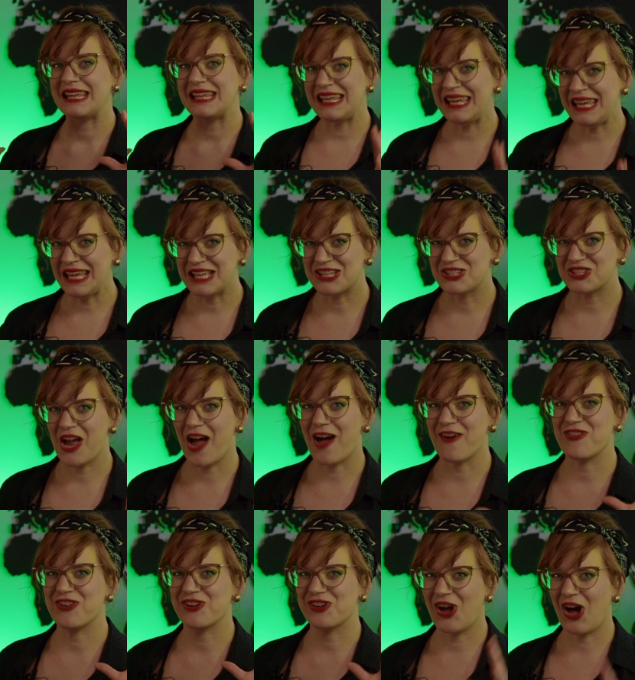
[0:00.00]
each
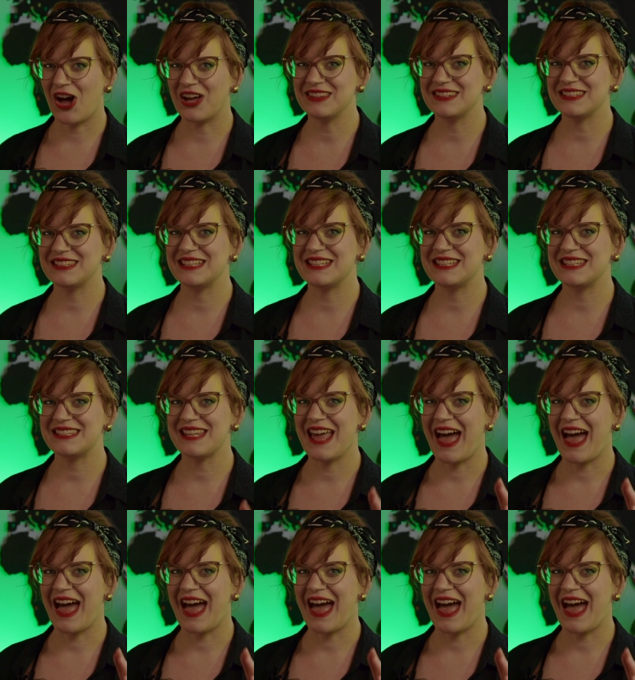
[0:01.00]
of the continent's